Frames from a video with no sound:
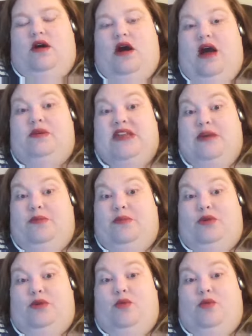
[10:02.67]
I was able to
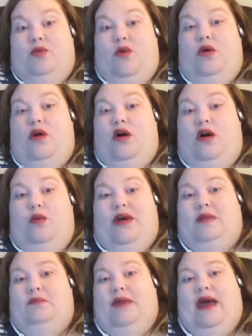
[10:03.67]
walk the whole hallway
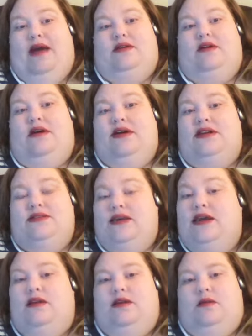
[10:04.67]
and back and not get
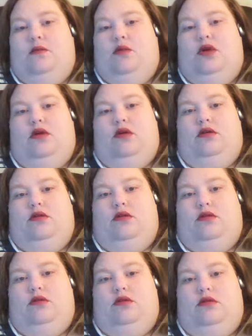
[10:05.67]
sick anymore.
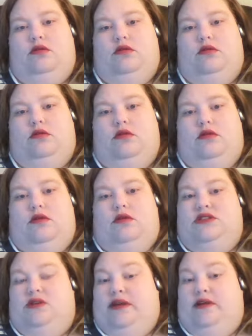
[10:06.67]

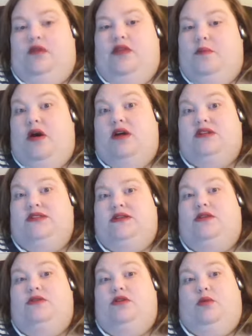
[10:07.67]
So I know that POTS
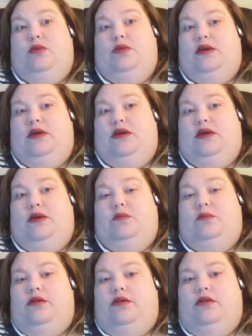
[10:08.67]
syndrome would get
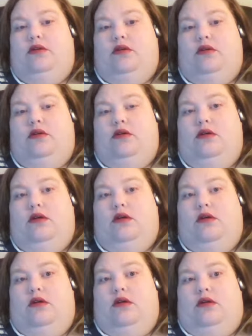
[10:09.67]
better
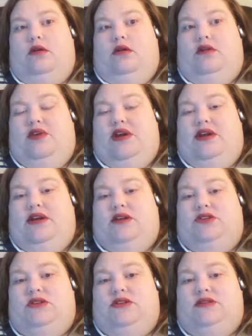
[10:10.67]
if I could
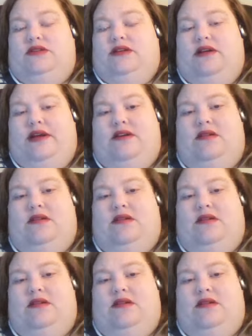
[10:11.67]
just, and I,